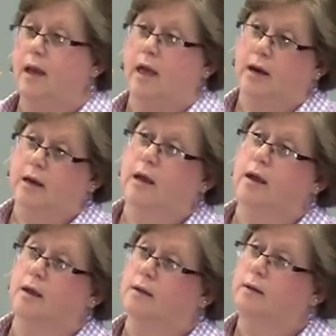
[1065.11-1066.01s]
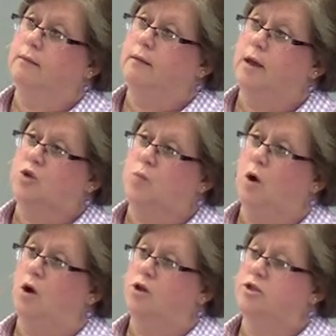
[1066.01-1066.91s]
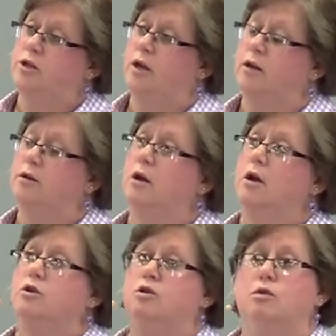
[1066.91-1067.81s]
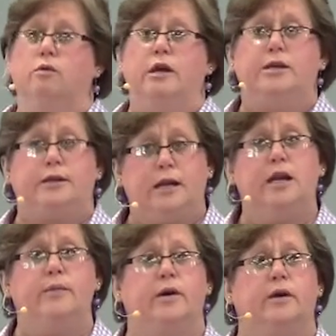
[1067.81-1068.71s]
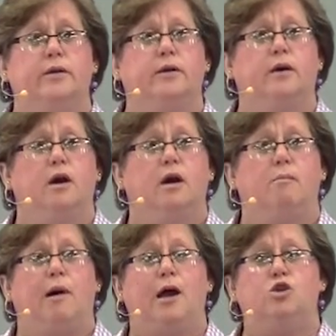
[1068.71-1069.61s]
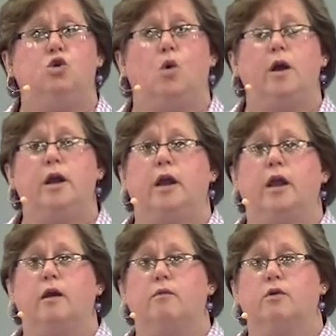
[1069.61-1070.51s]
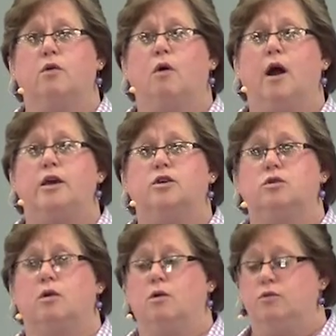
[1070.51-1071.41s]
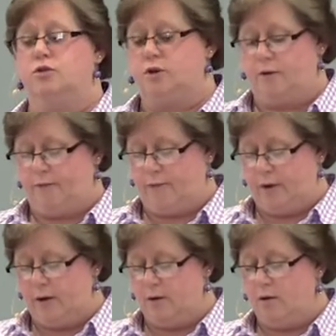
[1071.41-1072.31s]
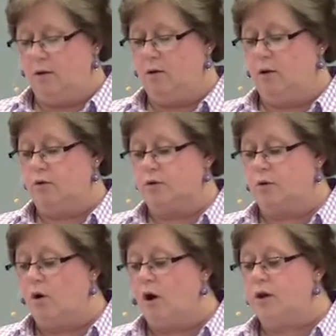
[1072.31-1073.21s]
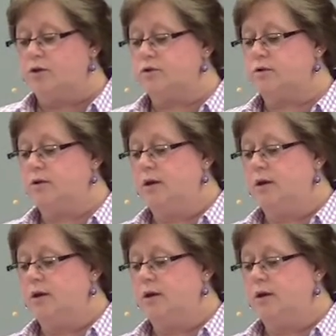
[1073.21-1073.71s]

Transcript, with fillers: And again, as Paul said, to redeem it by joining it with Christ's own suffering on the cross.